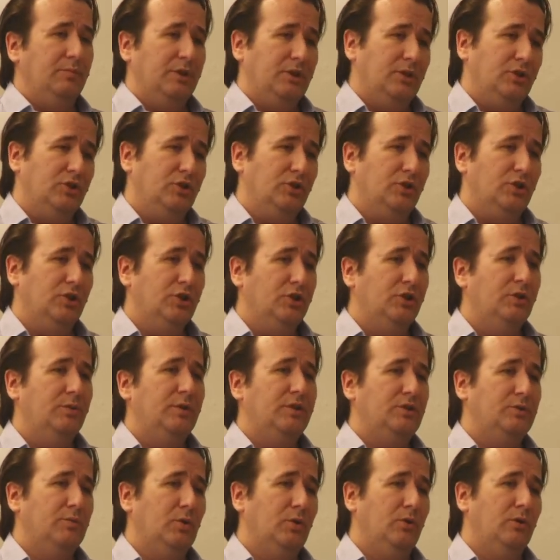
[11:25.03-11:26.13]
because you can do it
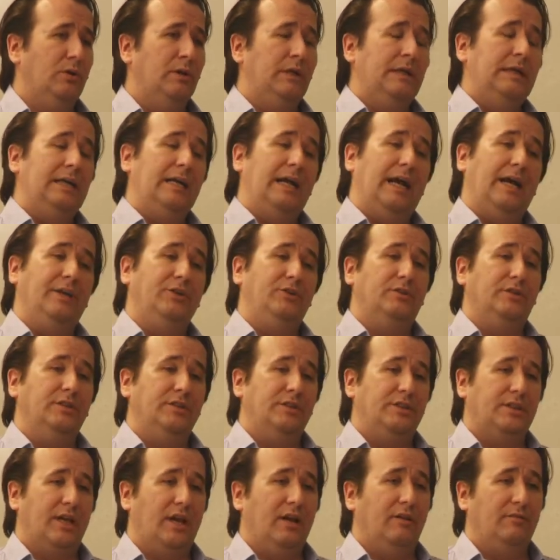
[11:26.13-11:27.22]
small and you can
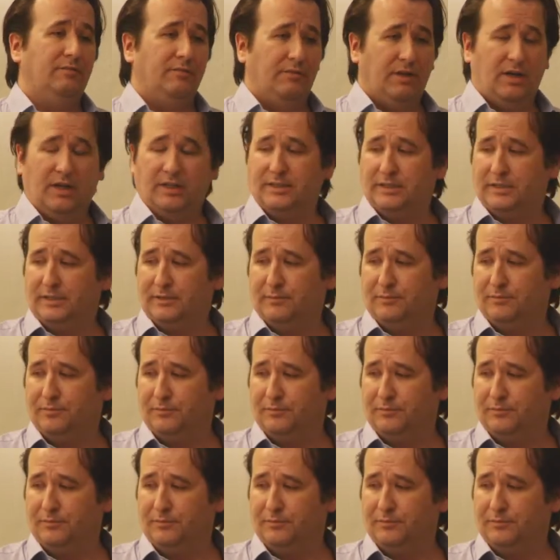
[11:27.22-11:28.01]
scale fast.